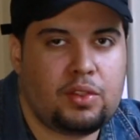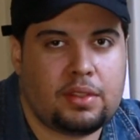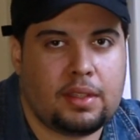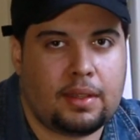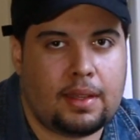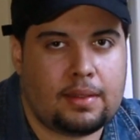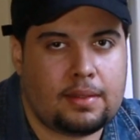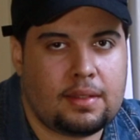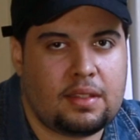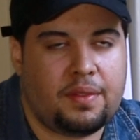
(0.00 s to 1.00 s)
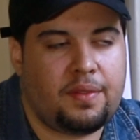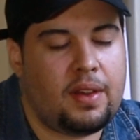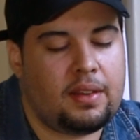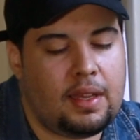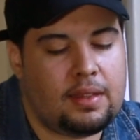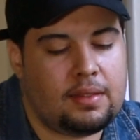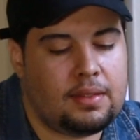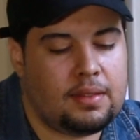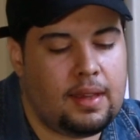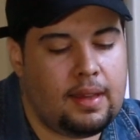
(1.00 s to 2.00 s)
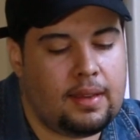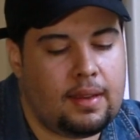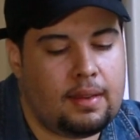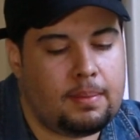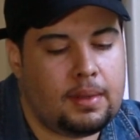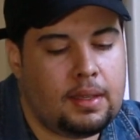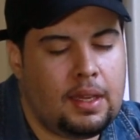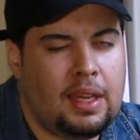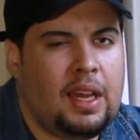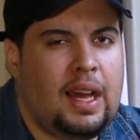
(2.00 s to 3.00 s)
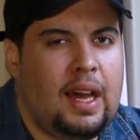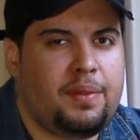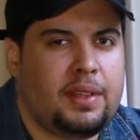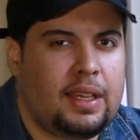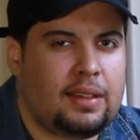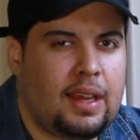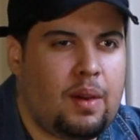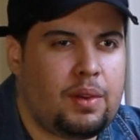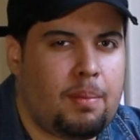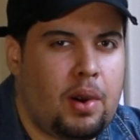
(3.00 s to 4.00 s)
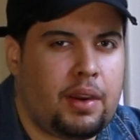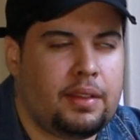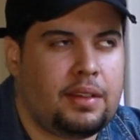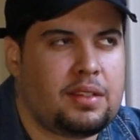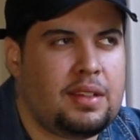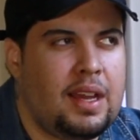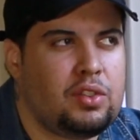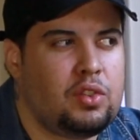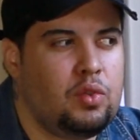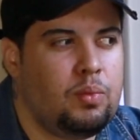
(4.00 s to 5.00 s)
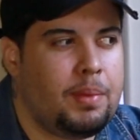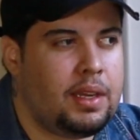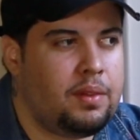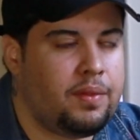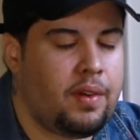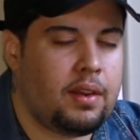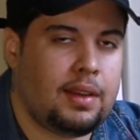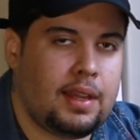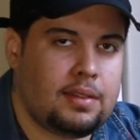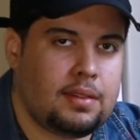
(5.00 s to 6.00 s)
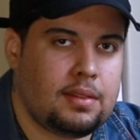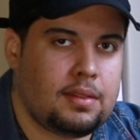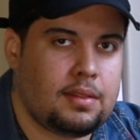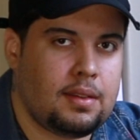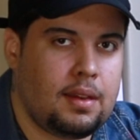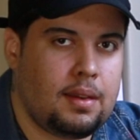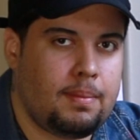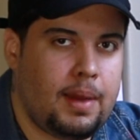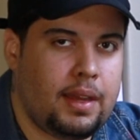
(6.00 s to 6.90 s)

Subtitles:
It's an interesting lens. It's a fun lens, and I feel like now in the market, there's not too many fun lenses.